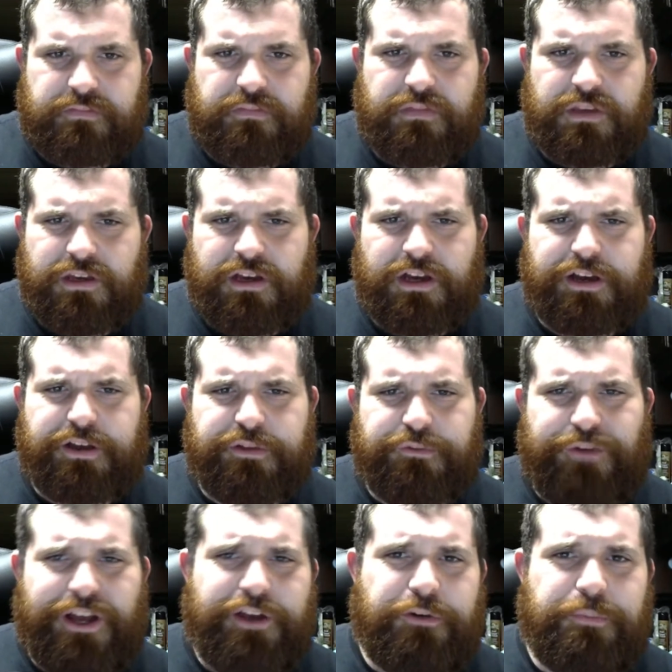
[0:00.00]

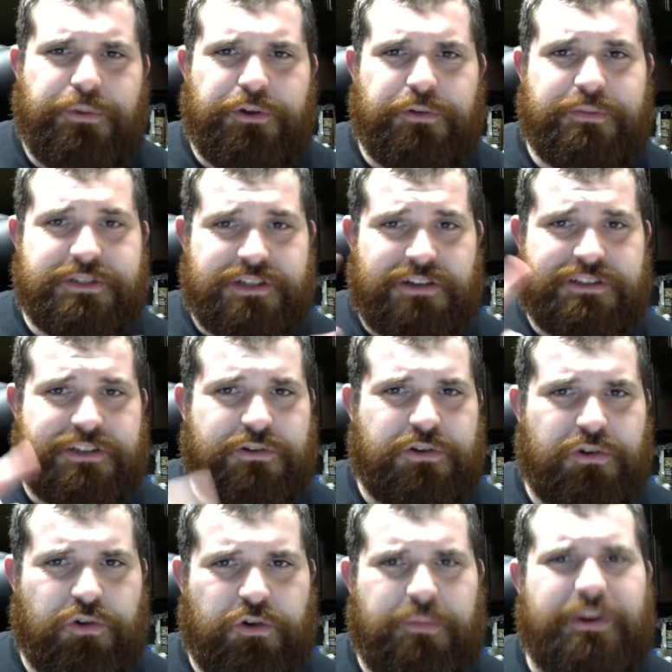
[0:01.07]
Vileplume is also
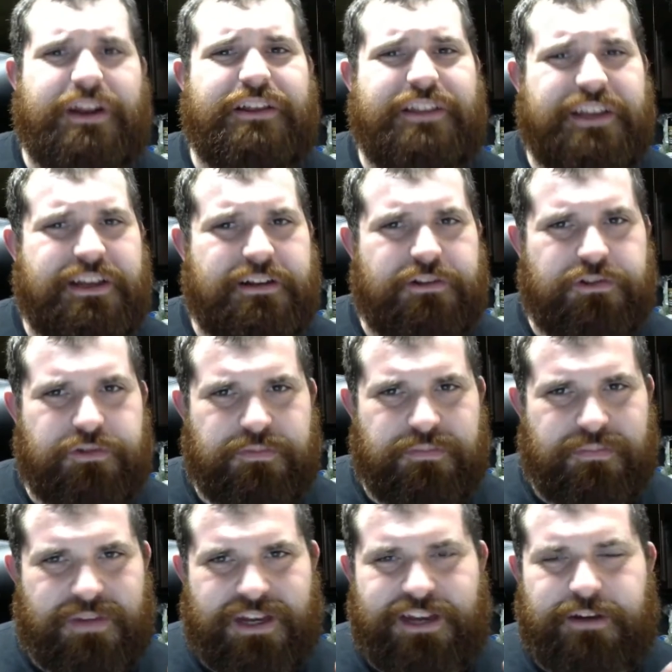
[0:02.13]
cool, but I like Gloom
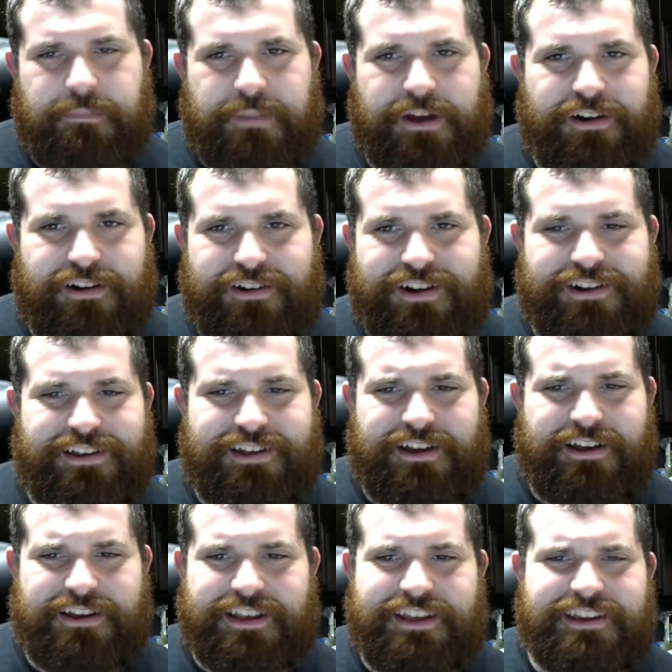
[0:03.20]
kind of better.
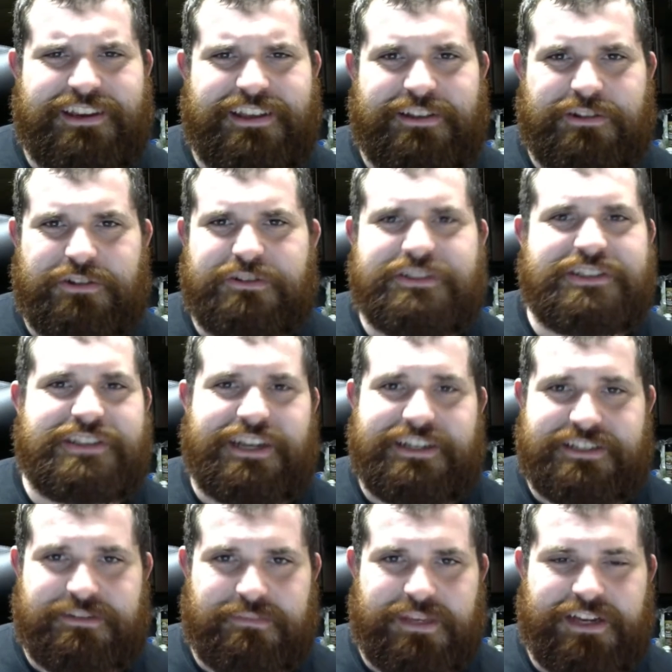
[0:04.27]
Again, he loses that
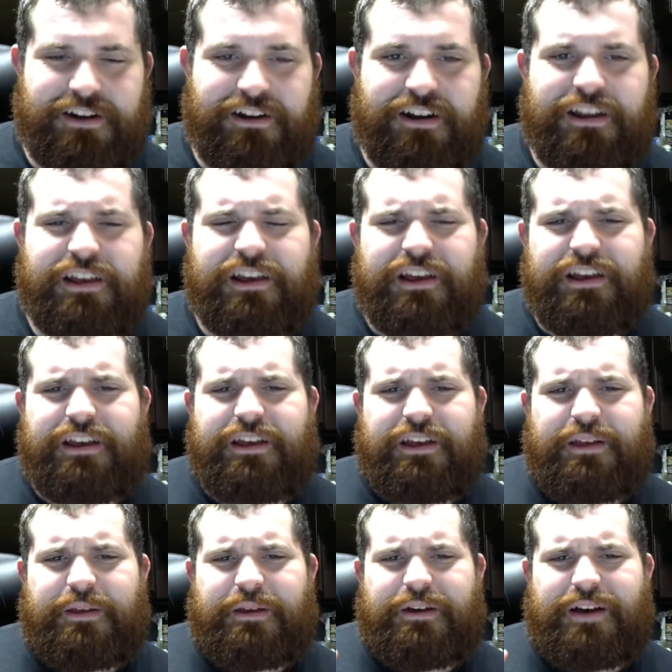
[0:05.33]
demeanor.
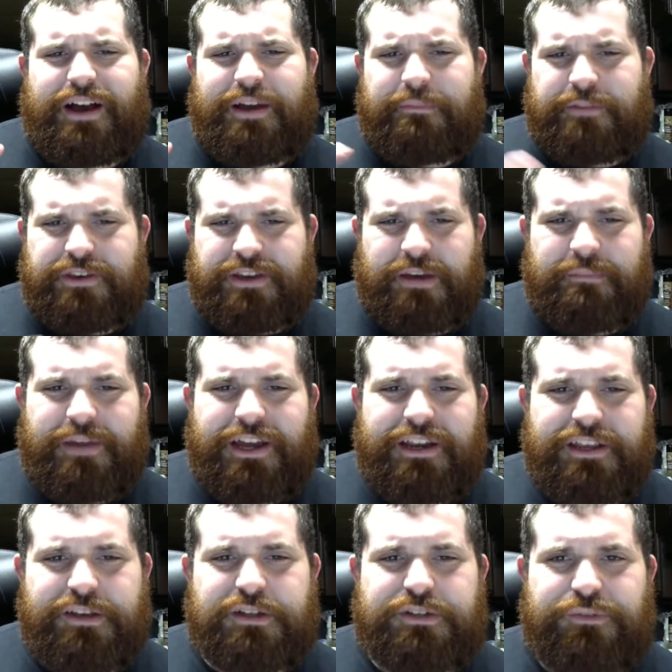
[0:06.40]
I'm not a
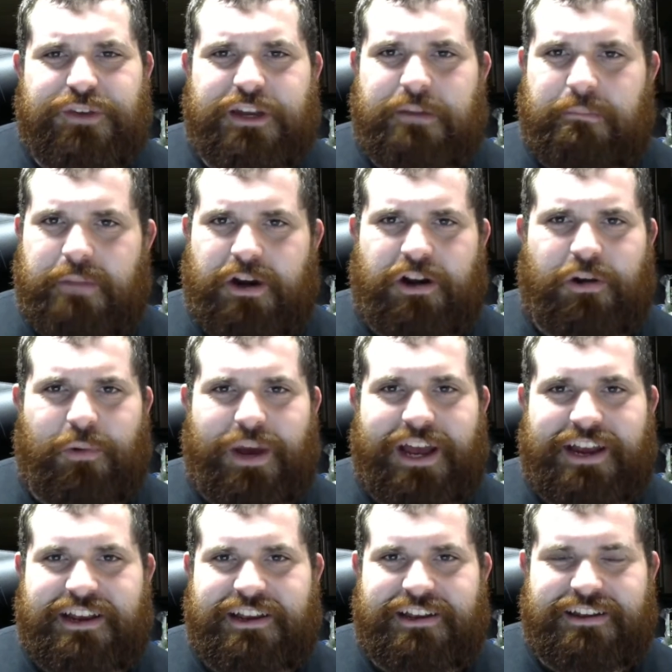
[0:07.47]
huge fan of Marowak,
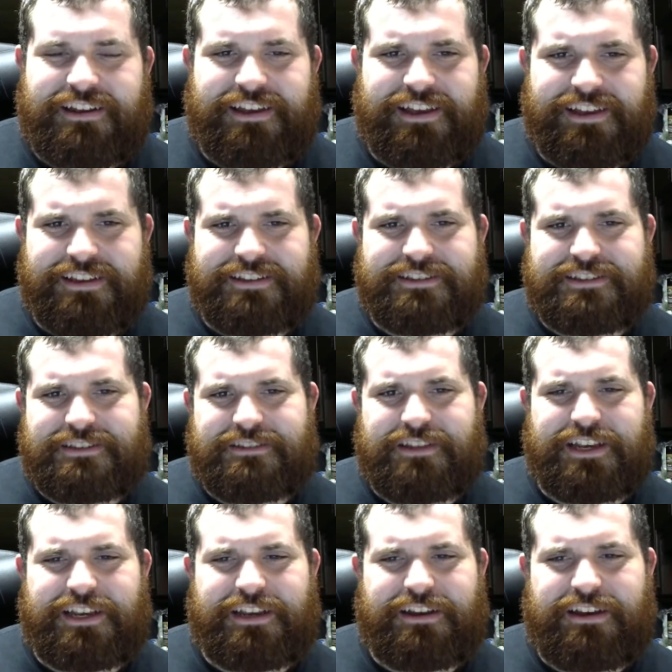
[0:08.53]
and
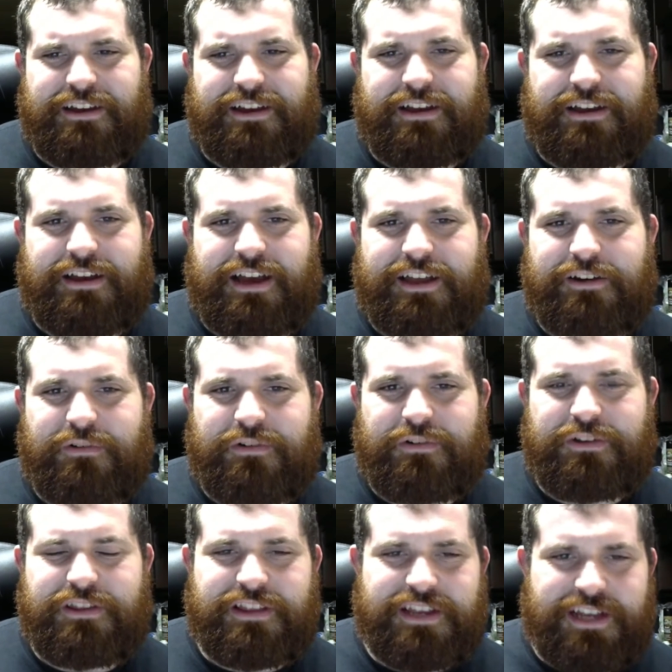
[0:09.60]
like I don't
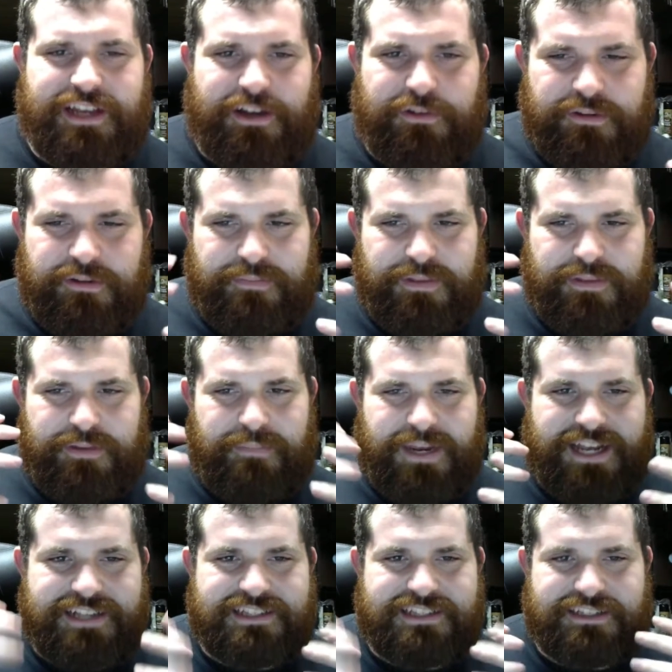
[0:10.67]
really like how the
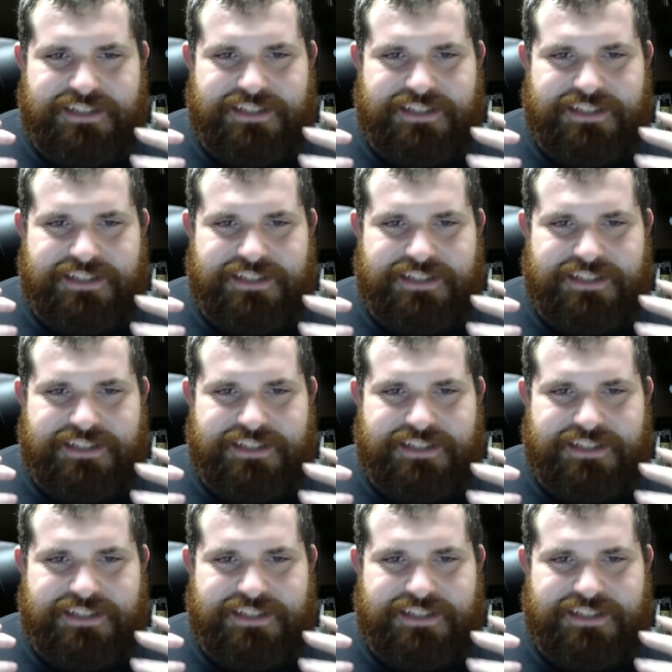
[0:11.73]
mask has like